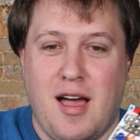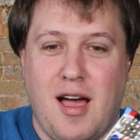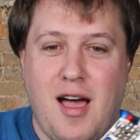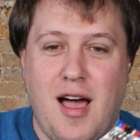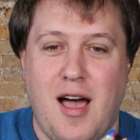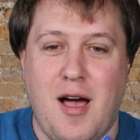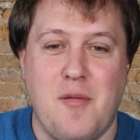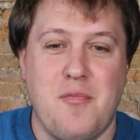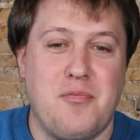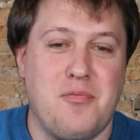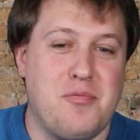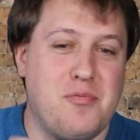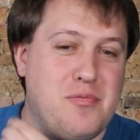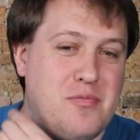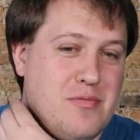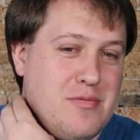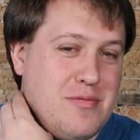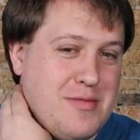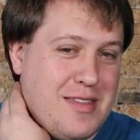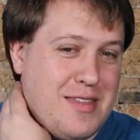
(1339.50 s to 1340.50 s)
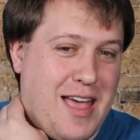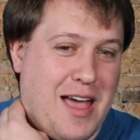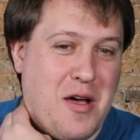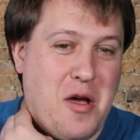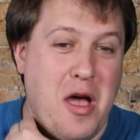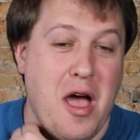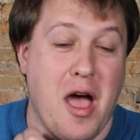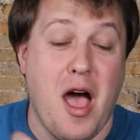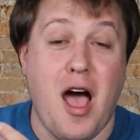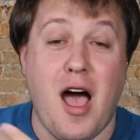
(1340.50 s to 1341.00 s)
uh, yeah.
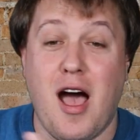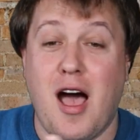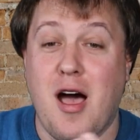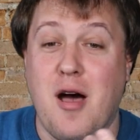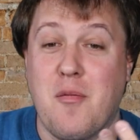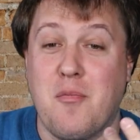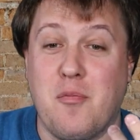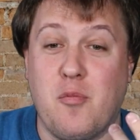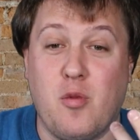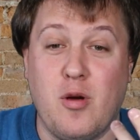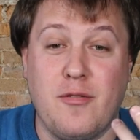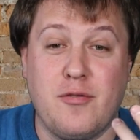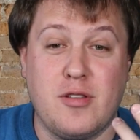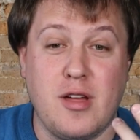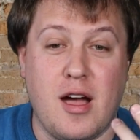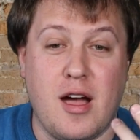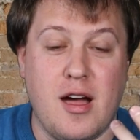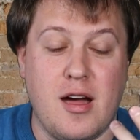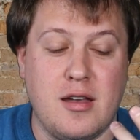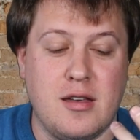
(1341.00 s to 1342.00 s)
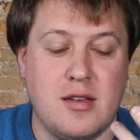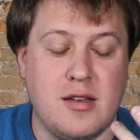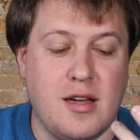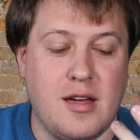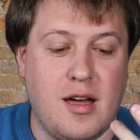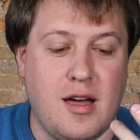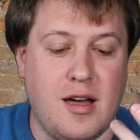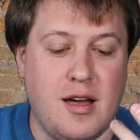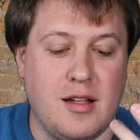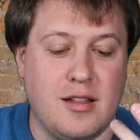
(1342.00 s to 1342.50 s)
Uh, we've done,
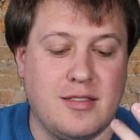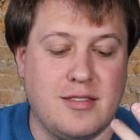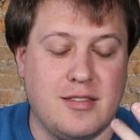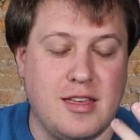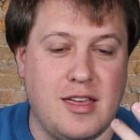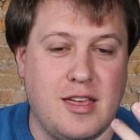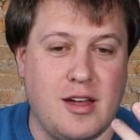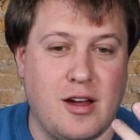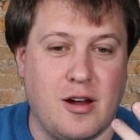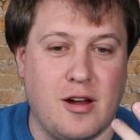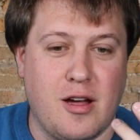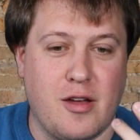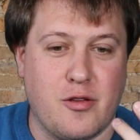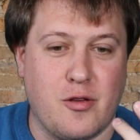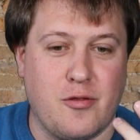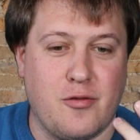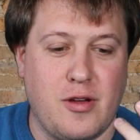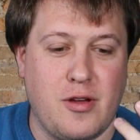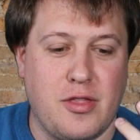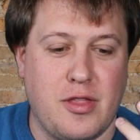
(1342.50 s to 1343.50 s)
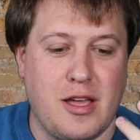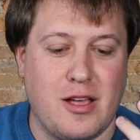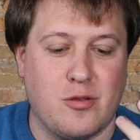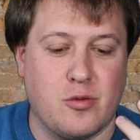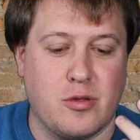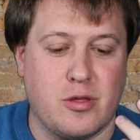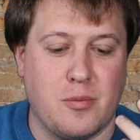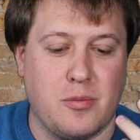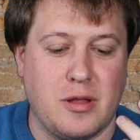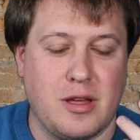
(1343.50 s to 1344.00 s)
uh, let's see here, other fun things
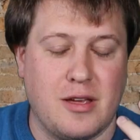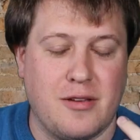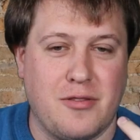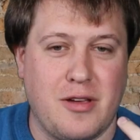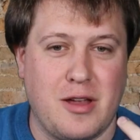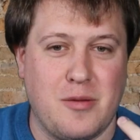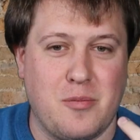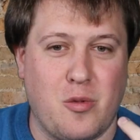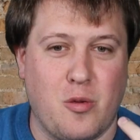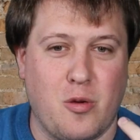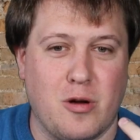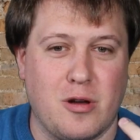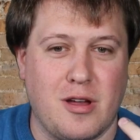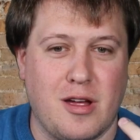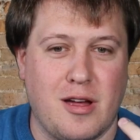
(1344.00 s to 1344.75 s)
with the Blink Fade board.